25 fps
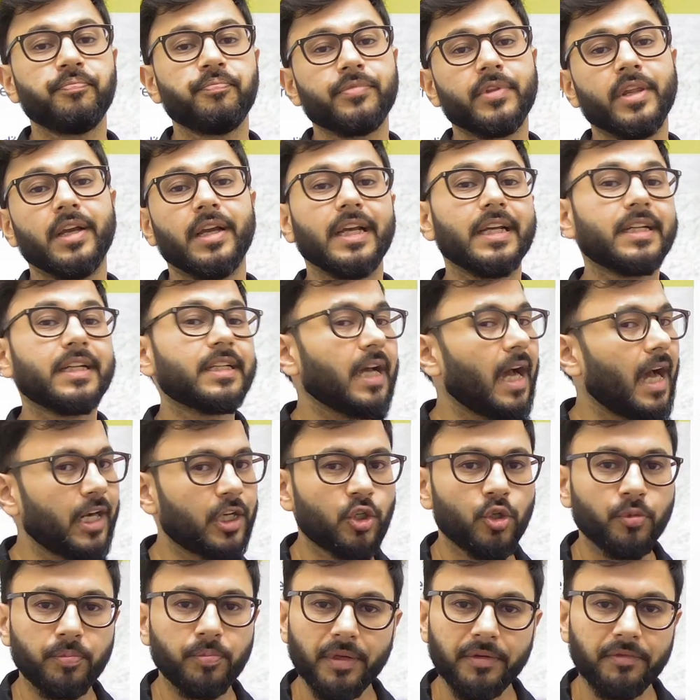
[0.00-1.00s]
It had to
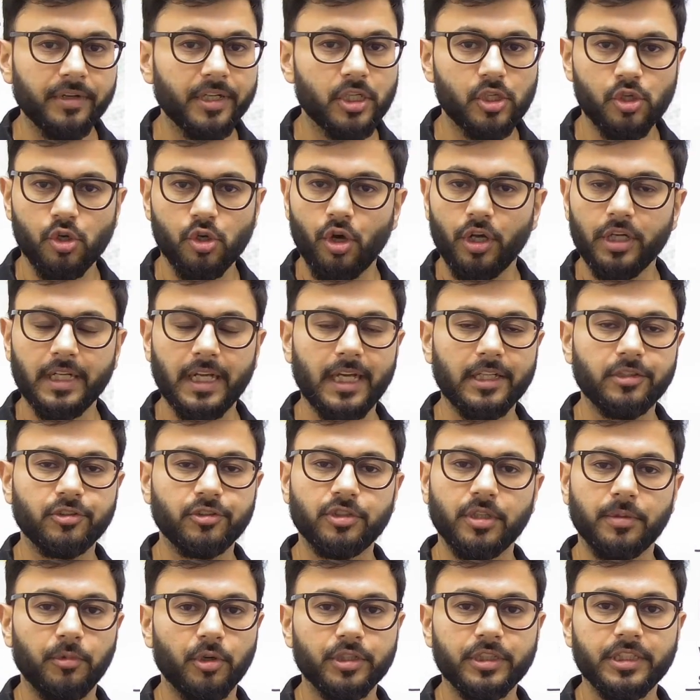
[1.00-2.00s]
be withdrawn at some
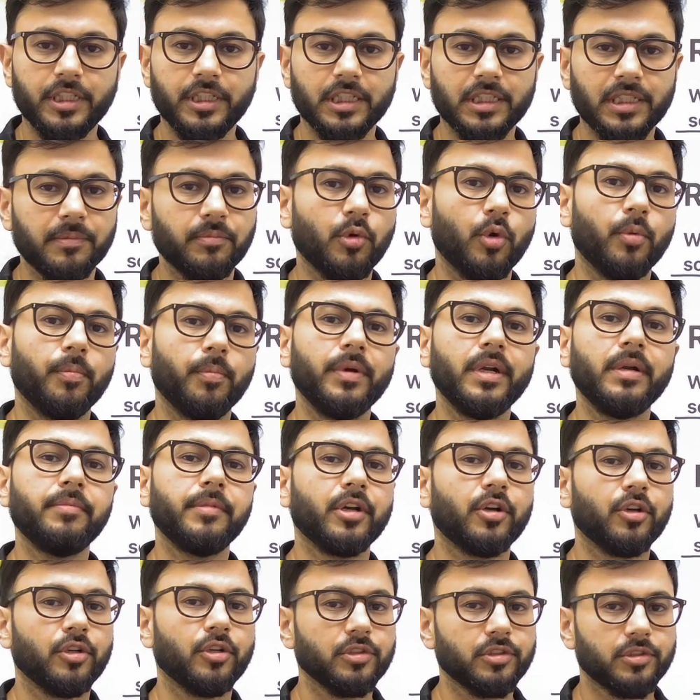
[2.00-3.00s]
or the other moment
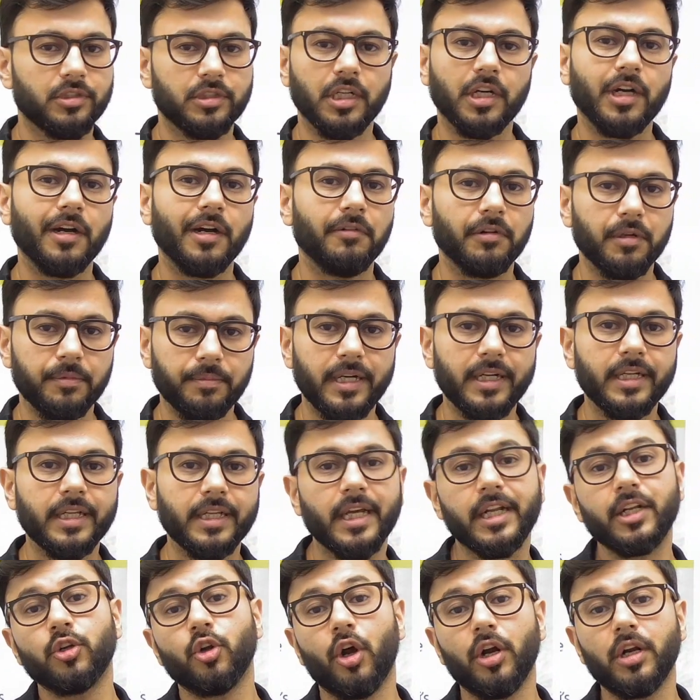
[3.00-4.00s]
because the government
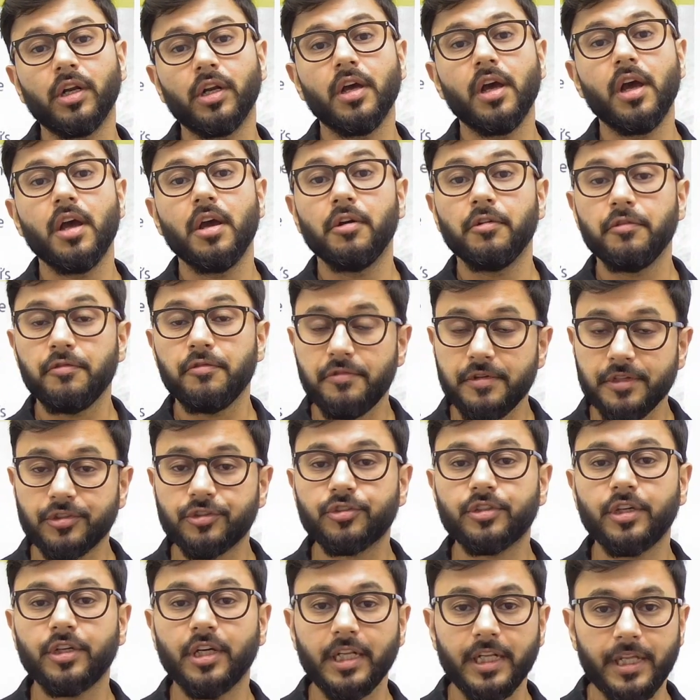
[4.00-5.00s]
cannot
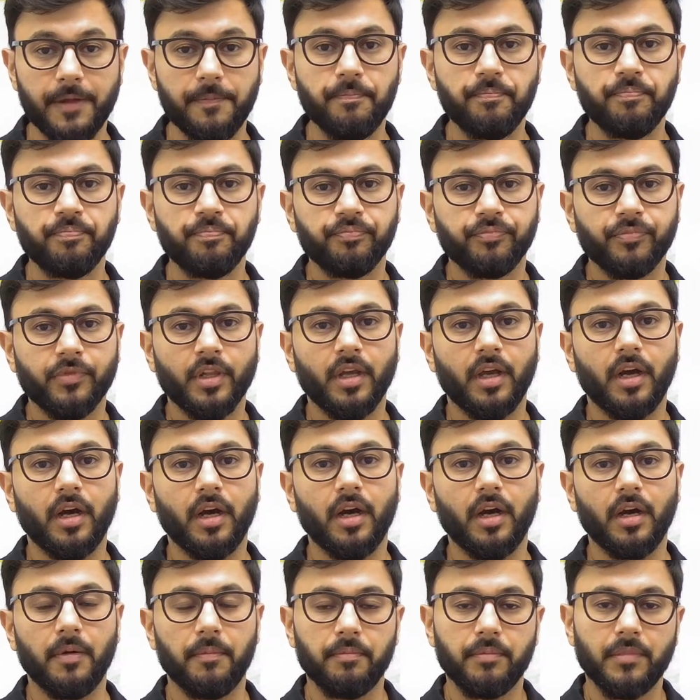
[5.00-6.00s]
fiscally
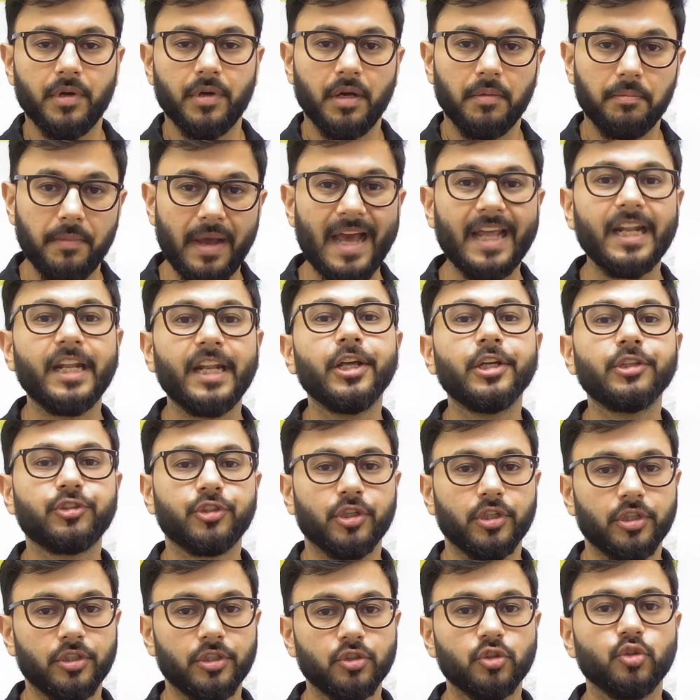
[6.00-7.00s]
manage
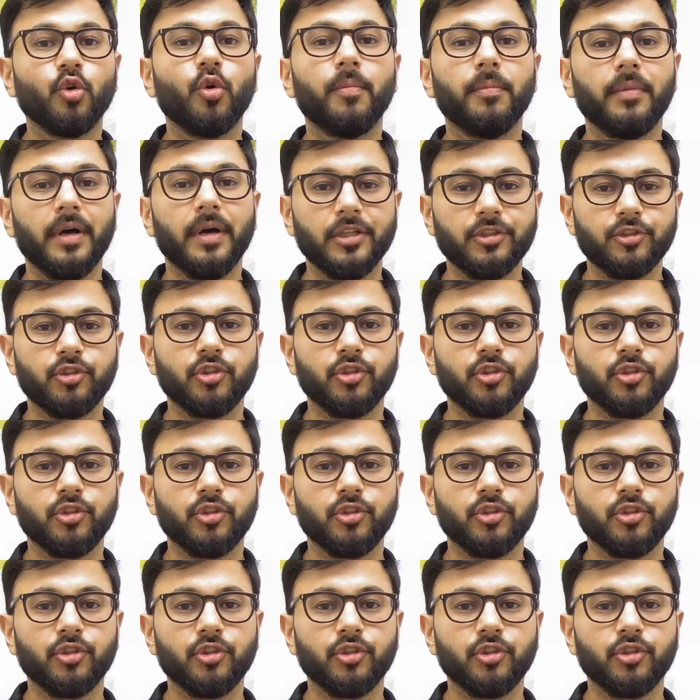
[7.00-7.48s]
so much